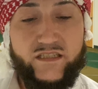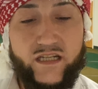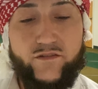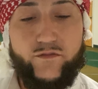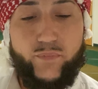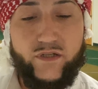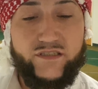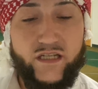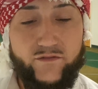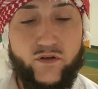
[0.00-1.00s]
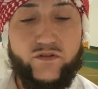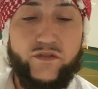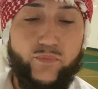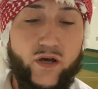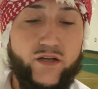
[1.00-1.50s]
save those
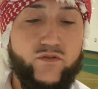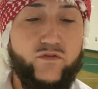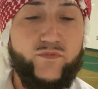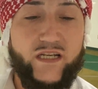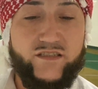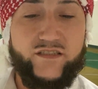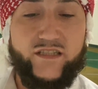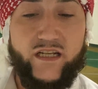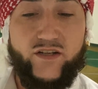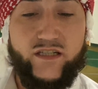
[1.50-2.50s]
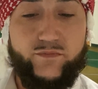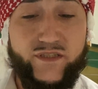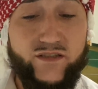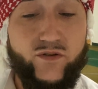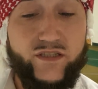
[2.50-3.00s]
upon whom thy sustainer has
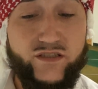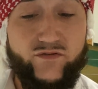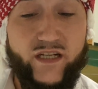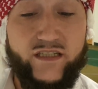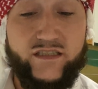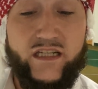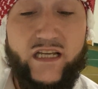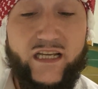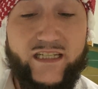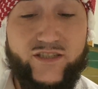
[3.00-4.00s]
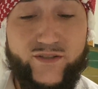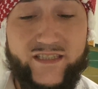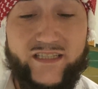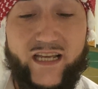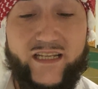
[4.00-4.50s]
bestowed his grace, and to
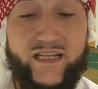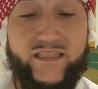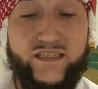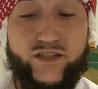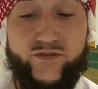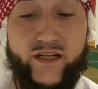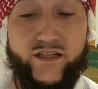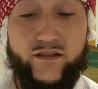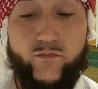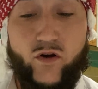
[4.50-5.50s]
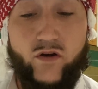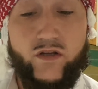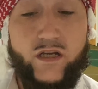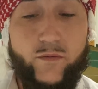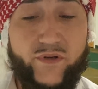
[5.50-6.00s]
this end has he created them
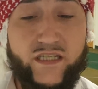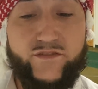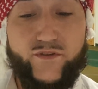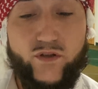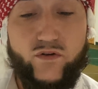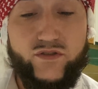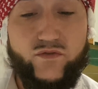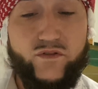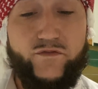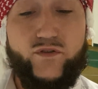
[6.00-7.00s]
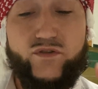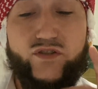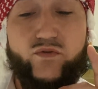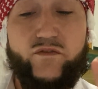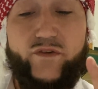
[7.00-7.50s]
all. But as for those who refuse
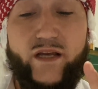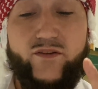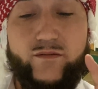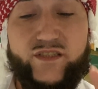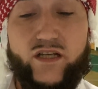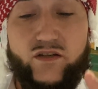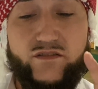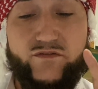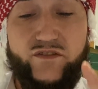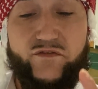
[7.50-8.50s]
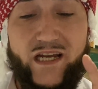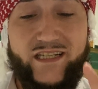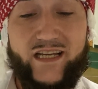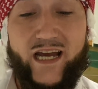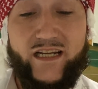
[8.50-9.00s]
to avail themselves of divine
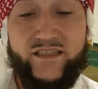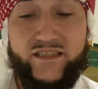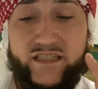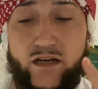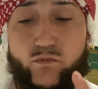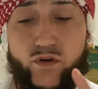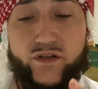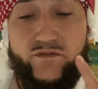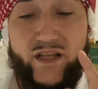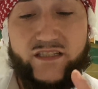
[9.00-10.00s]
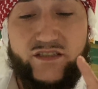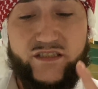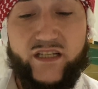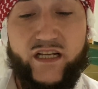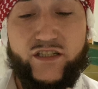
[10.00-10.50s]
guidance, that word of thy
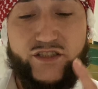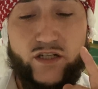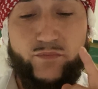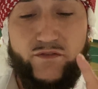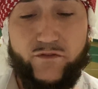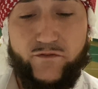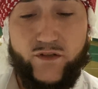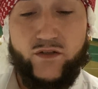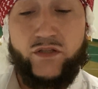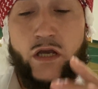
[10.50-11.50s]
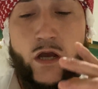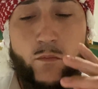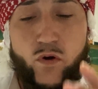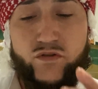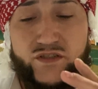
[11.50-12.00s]
sustainer shall be fulfilled.
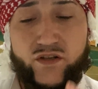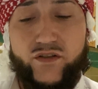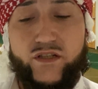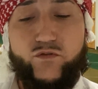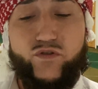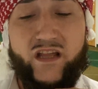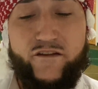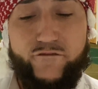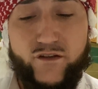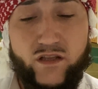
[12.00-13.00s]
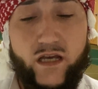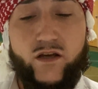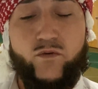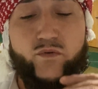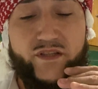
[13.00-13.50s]
Most certainly will I fill
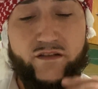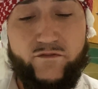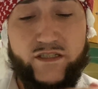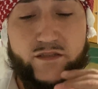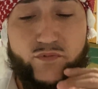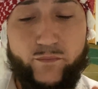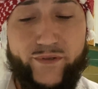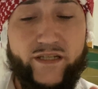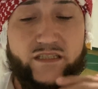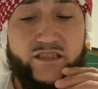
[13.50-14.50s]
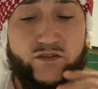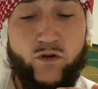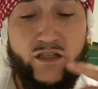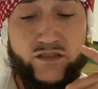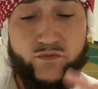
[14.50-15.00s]
hell with invisible beings as
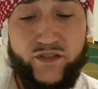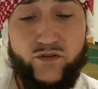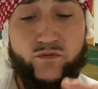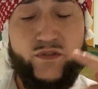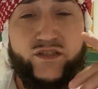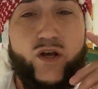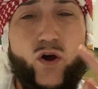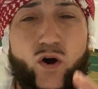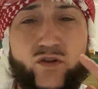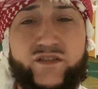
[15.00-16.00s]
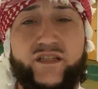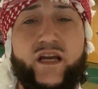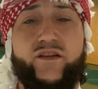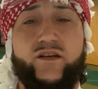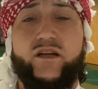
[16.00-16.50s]
well as with humans
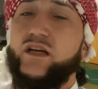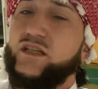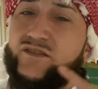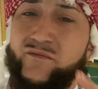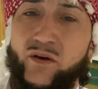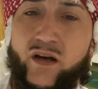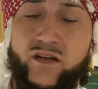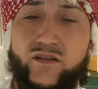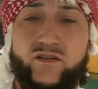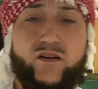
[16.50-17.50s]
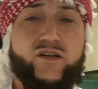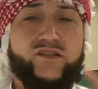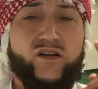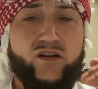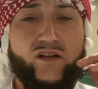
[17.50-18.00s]
altogether. Subhanallah,
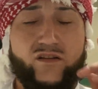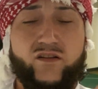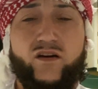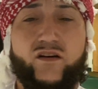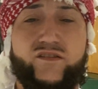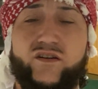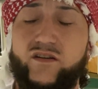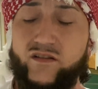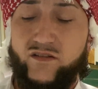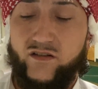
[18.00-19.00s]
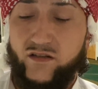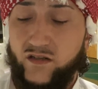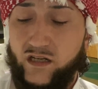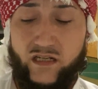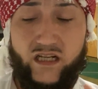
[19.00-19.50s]
ya Allah, ya Allah,
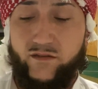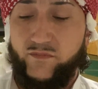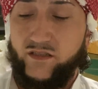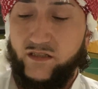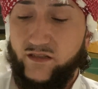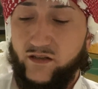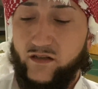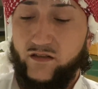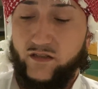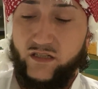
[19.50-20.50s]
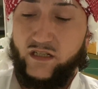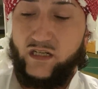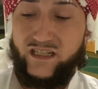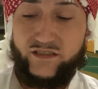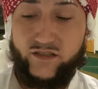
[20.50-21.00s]
alhamdulillah.
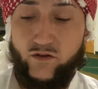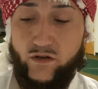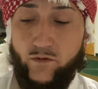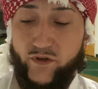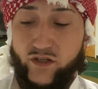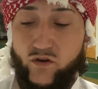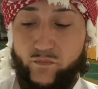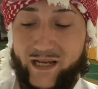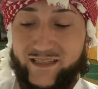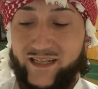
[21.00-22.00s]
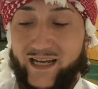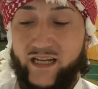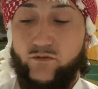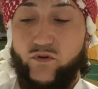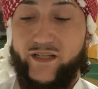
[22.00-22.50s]
So I want to go back to
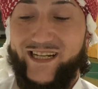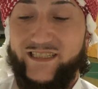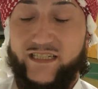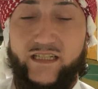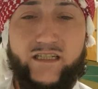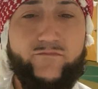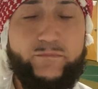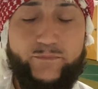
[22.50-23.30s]
ayat 118.